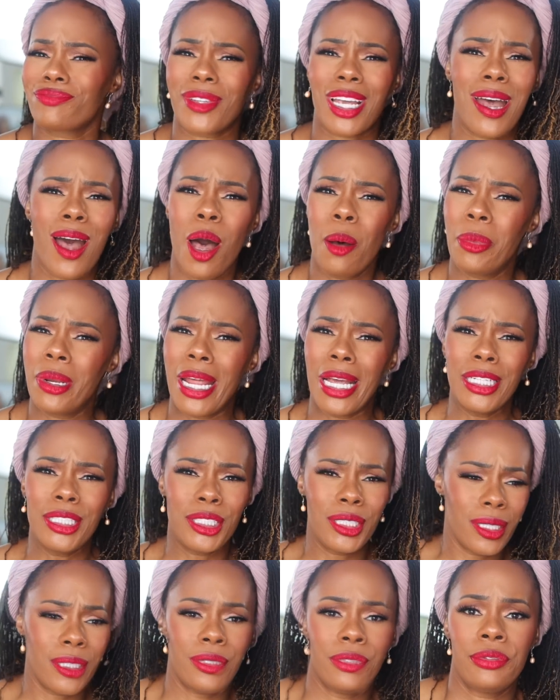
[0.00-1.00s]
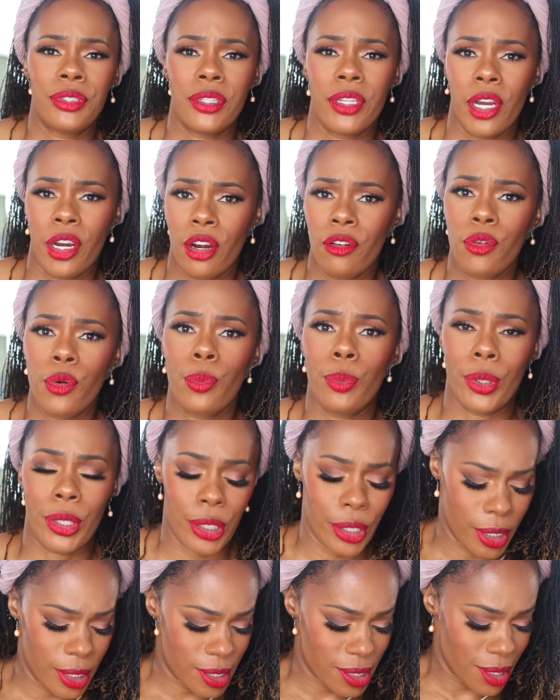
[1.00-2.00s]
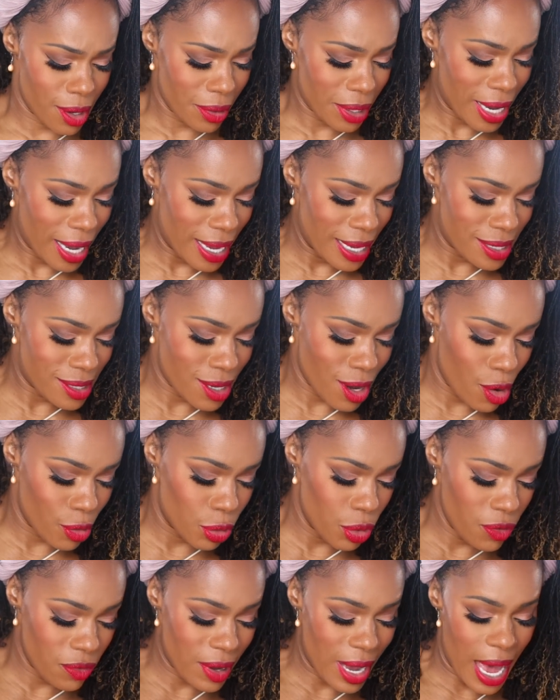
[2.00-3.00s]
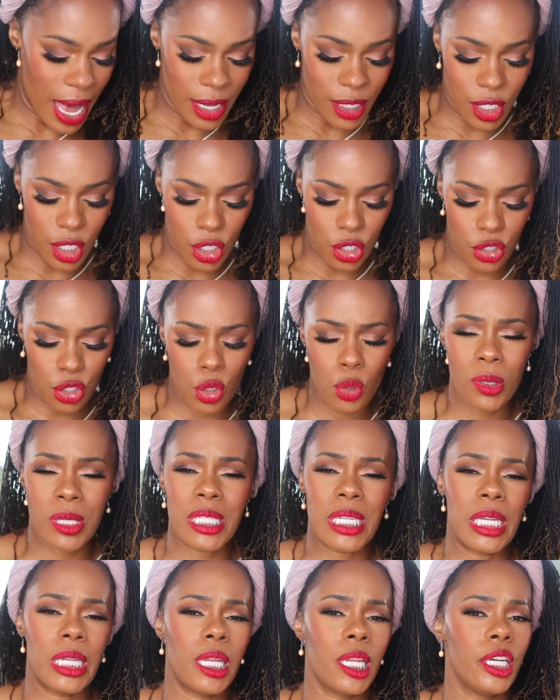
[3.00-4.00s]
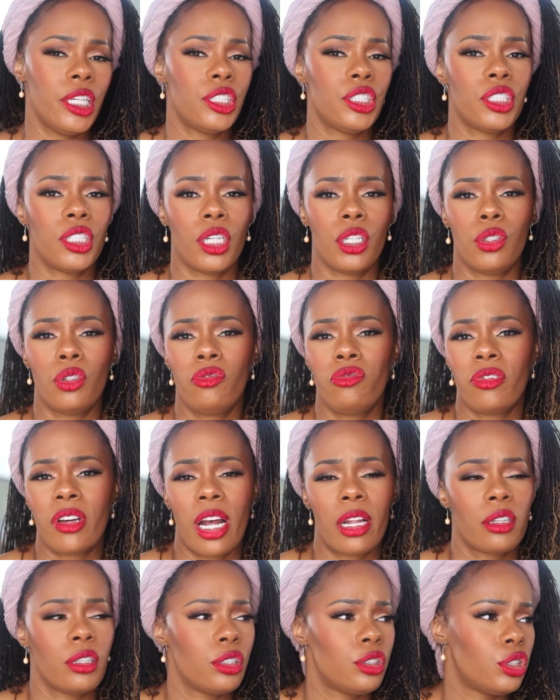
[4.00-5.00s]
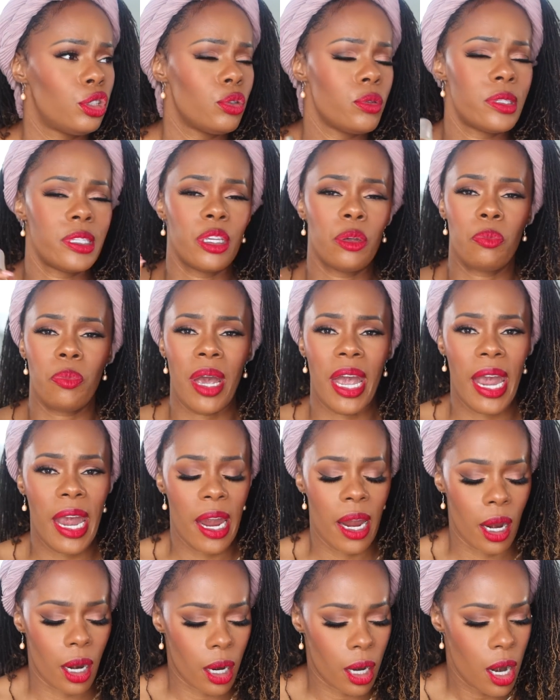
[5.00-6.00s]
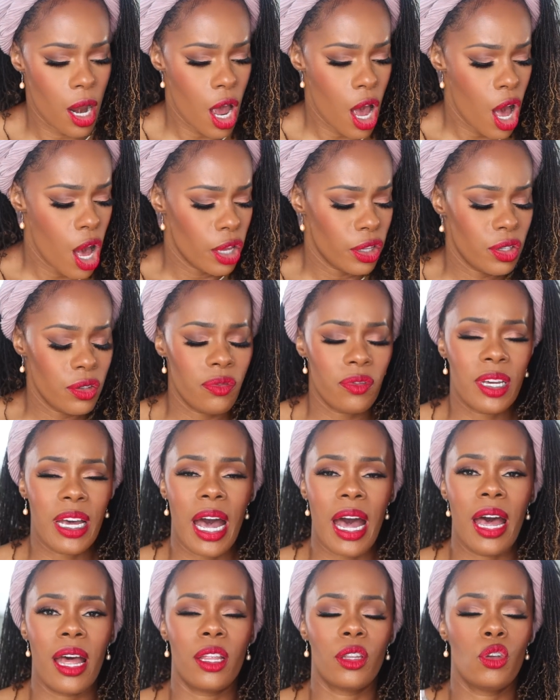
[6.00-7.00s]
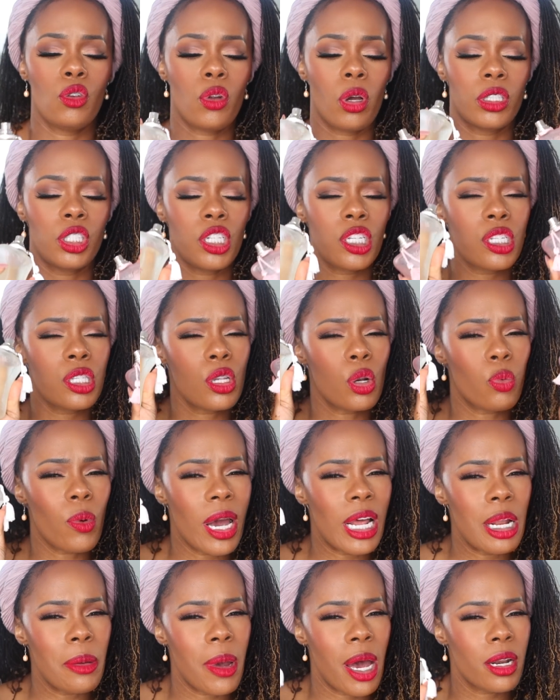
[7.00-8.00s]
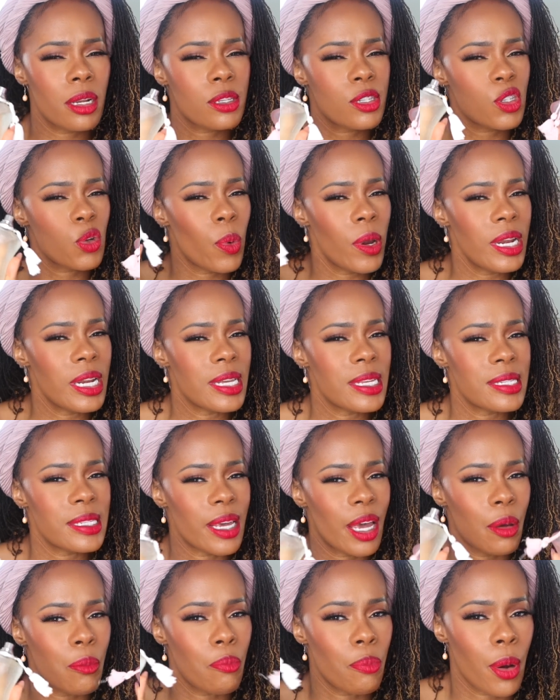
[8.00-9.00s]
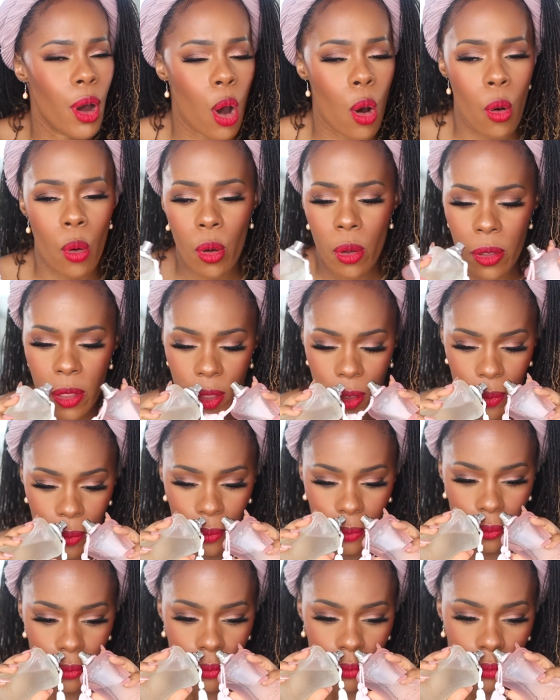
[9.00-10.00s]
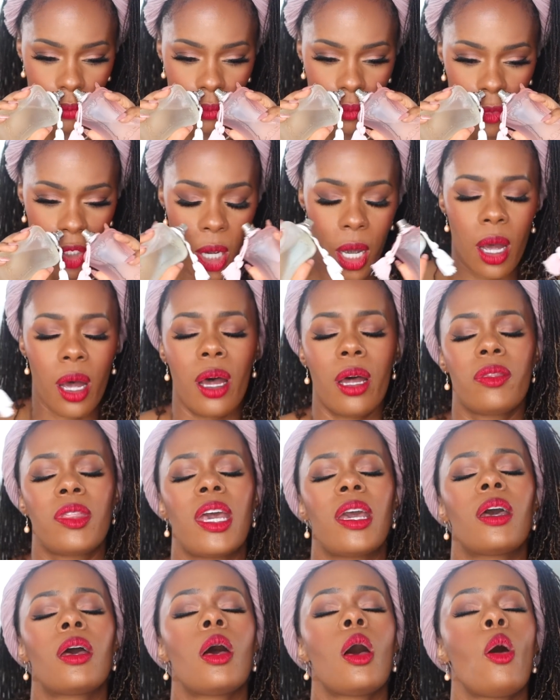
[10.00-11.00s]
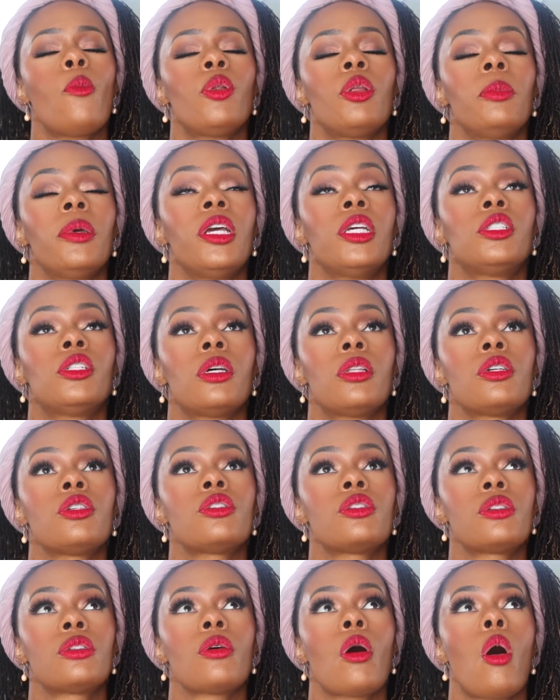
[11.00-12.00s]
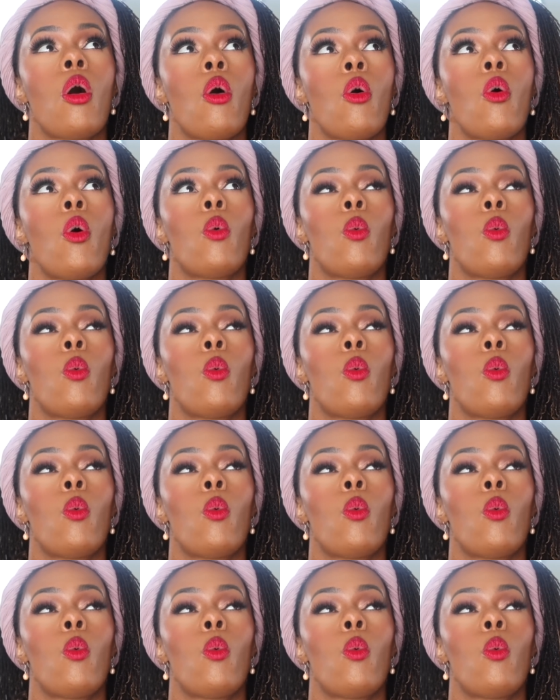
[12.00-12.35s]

combination there ever was. Okay, so you've got this juicy lychee, you've got this juicy pear, you've got, you know, just the right amount of sweetness in both. They complement each other so